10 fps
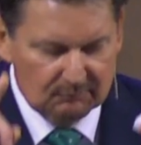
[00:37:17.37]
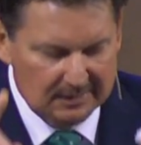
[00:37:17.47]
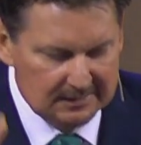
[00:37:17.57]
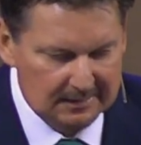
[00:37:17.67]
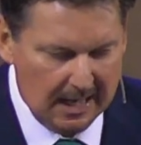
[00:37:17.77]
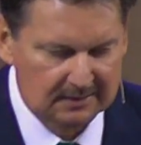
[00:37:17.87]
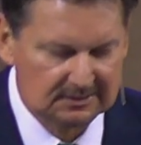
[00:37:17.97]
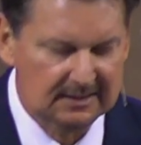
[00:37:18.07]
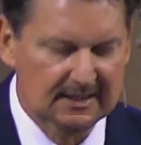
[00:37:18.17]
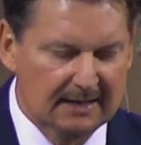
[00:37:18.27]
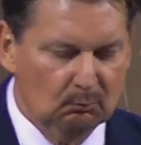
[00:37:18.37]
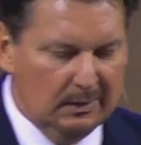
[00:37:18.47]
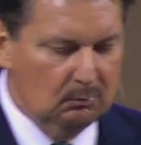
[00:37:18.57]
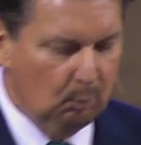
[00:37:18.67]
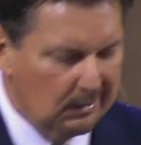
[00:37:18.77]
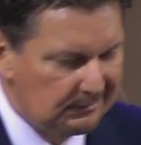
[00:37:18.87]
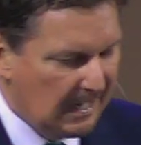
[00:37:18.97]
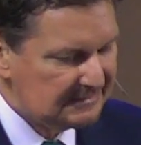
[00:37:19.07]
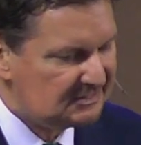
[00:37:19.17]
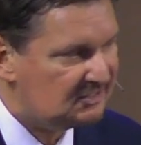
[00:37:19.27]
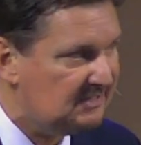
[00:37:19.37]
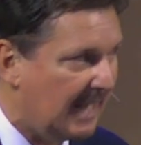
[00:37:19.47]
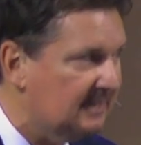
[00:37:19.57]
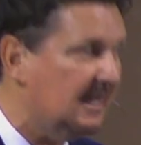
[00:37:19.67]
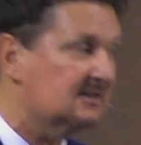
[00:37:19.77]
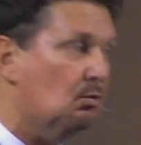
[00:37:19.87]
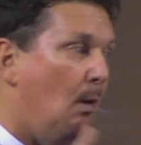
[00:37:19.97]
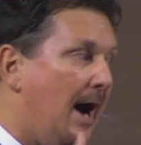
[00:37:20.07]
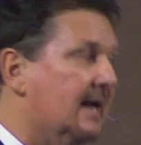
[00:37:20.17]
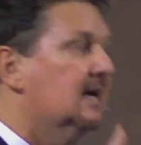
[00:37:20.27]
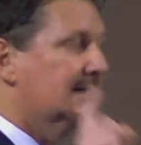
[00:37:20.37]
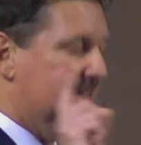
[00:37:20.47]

and reluctant, and we will not stand. That's why